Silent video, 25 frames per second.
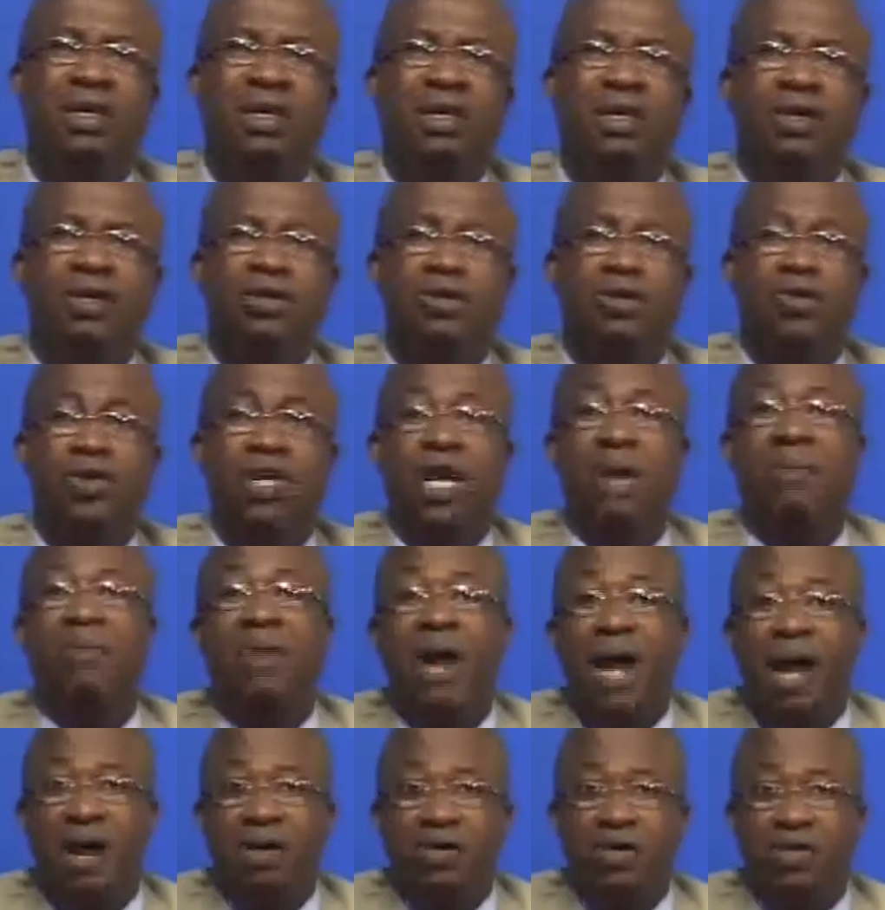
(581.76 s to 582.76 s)
good
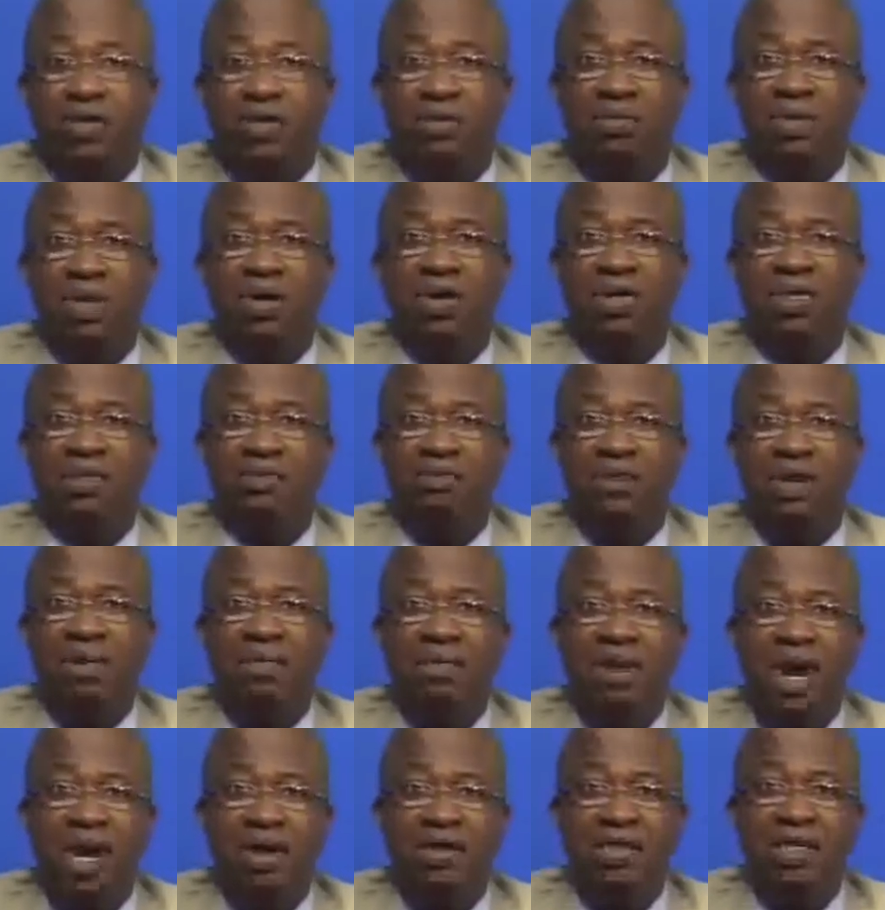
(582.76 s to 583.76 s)
embryos, because if the
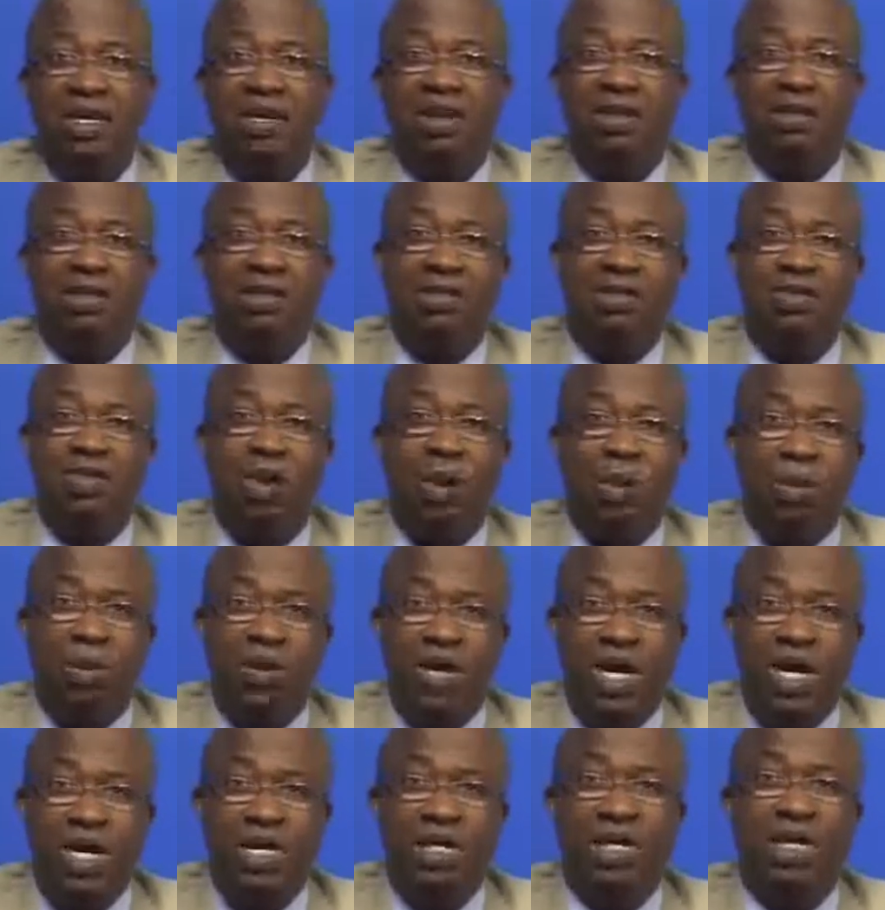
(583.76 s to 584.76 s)
embryos are not top
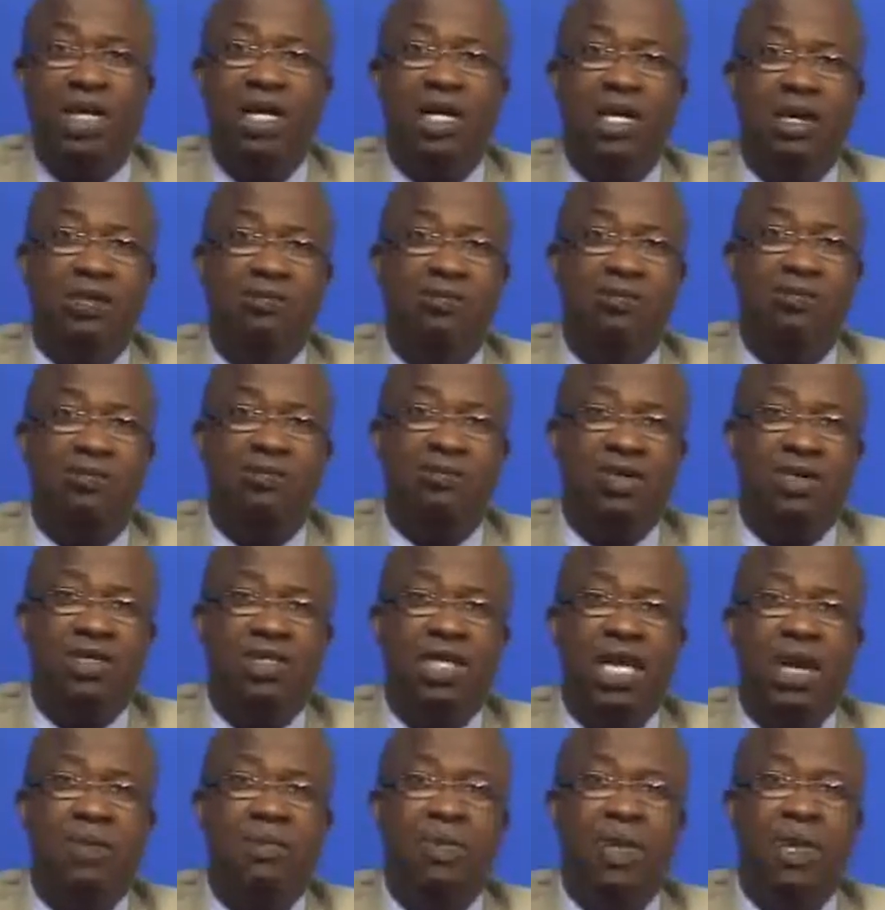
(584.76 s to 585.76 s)
grade, if you freeze
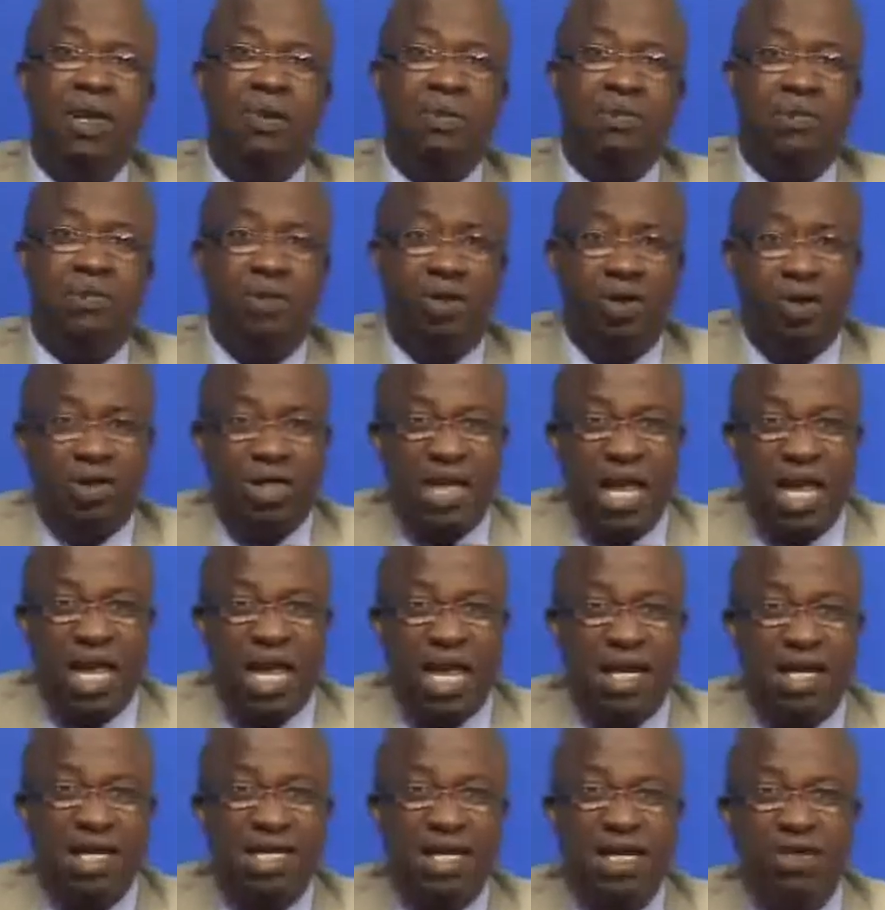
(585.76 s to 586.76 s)
them, because like
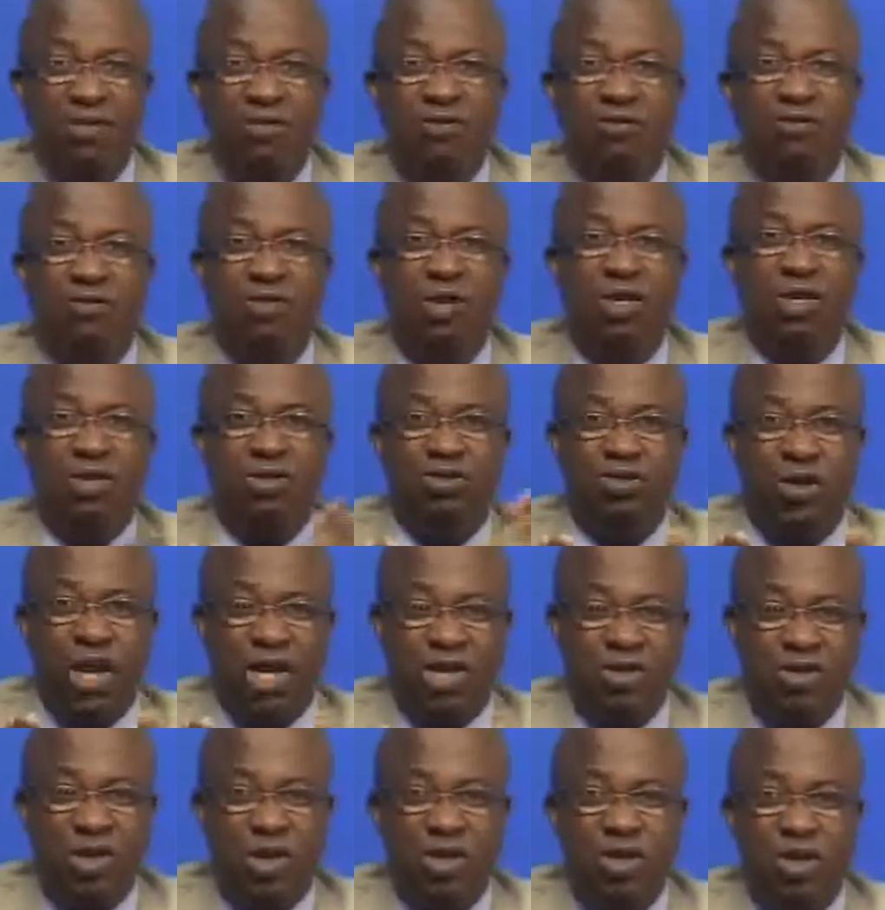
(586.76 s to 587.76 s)
anything you freeze, you
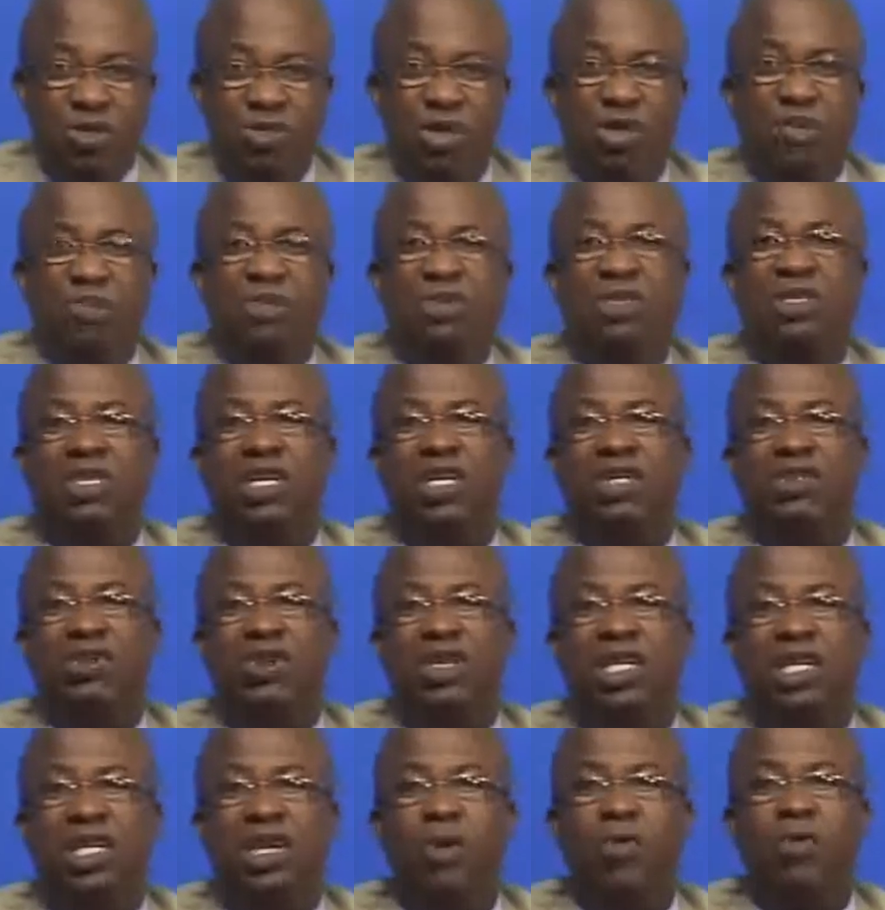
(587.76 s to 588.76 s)
expect some
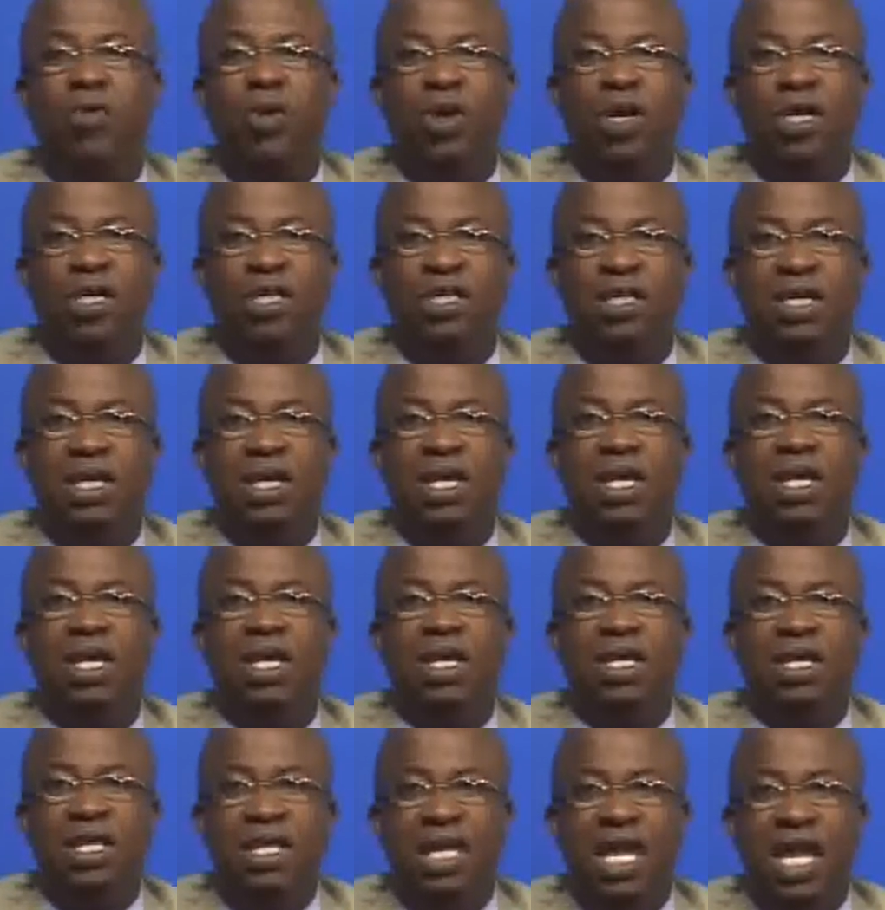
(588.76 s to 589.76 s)
depreciation in the quality,
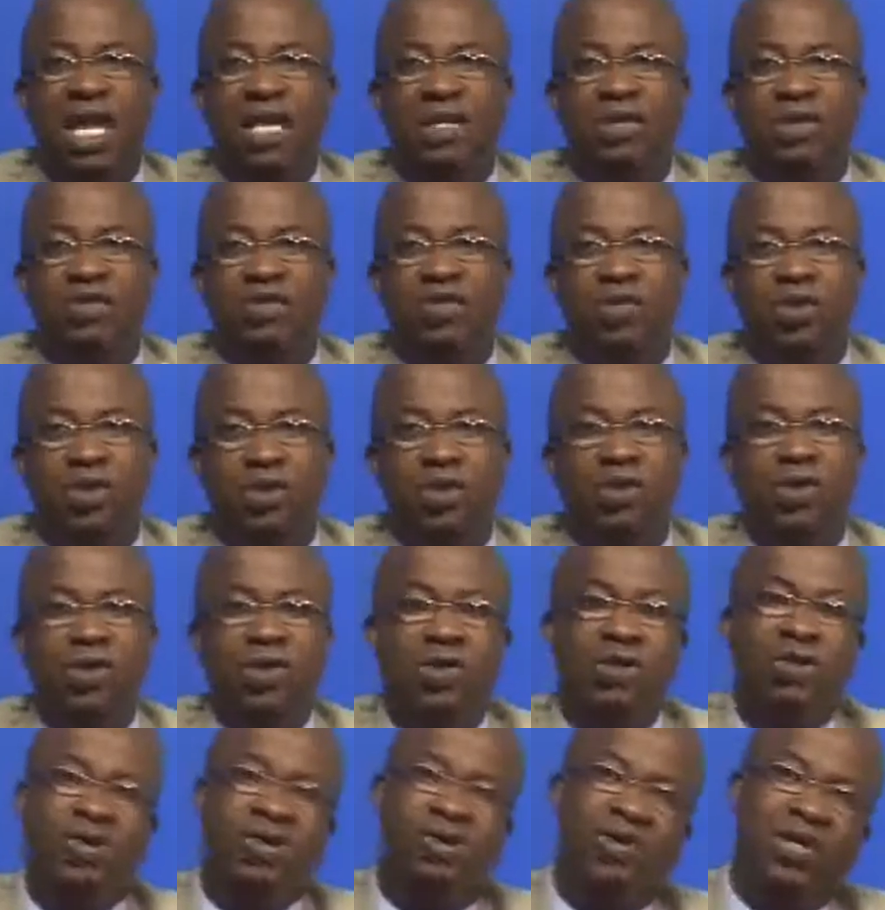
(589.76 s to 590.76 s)
then you're not
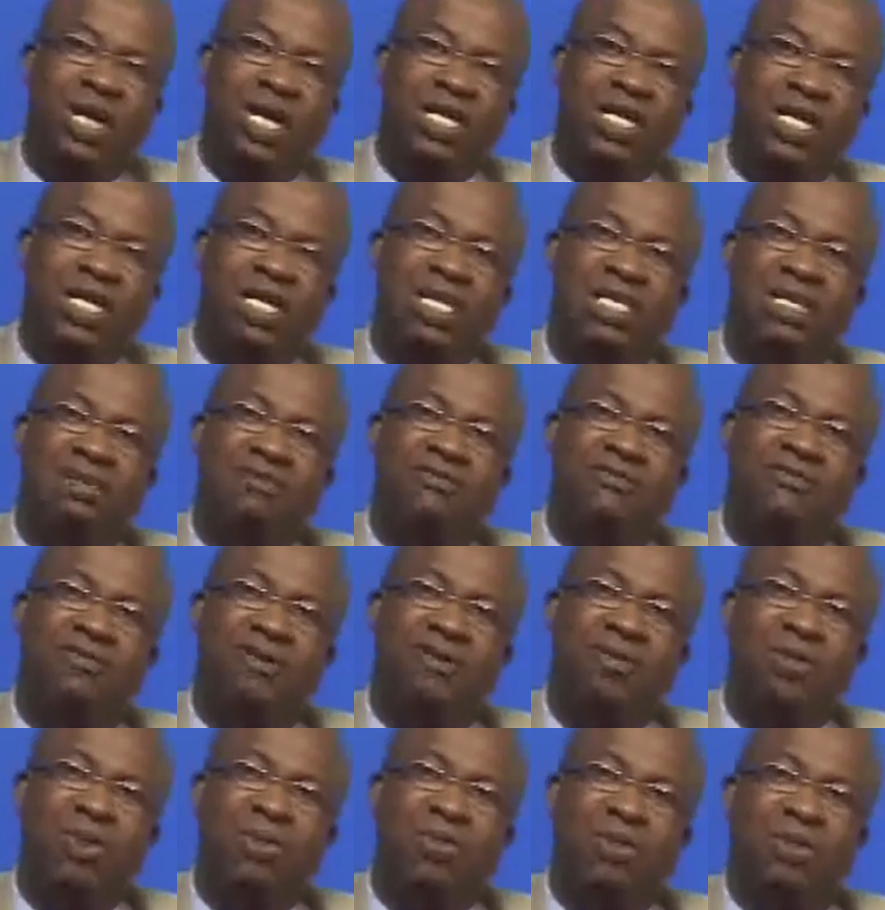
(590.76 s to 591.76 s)
going to get anything
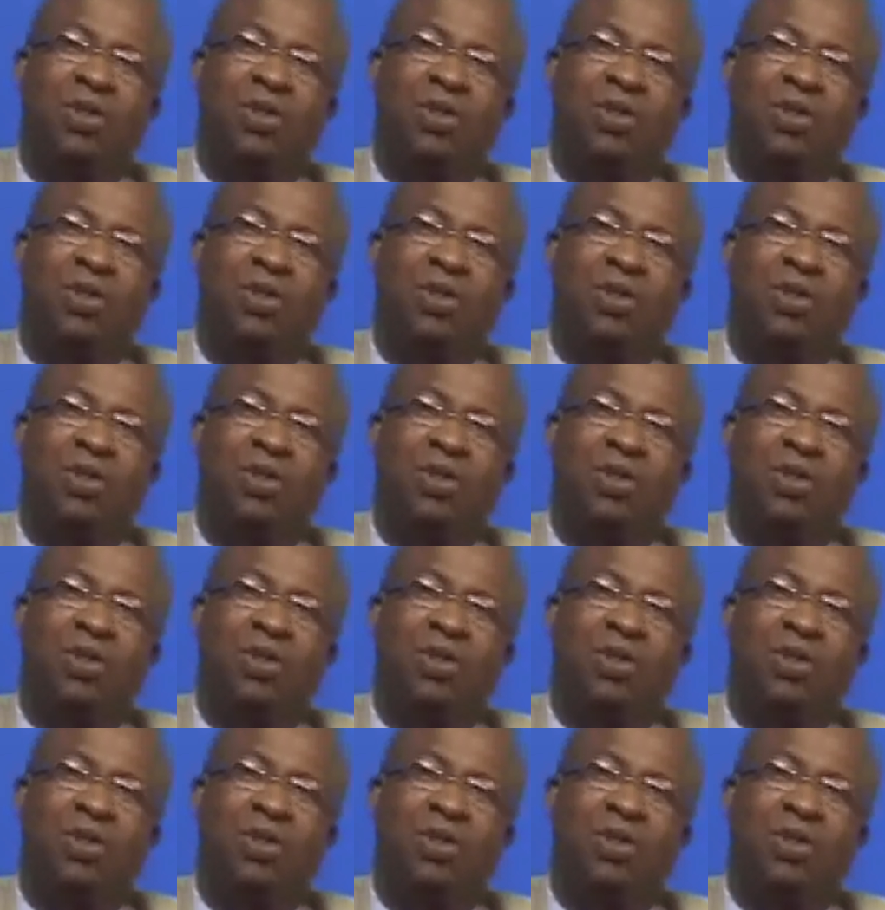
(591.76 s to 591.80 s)
from it.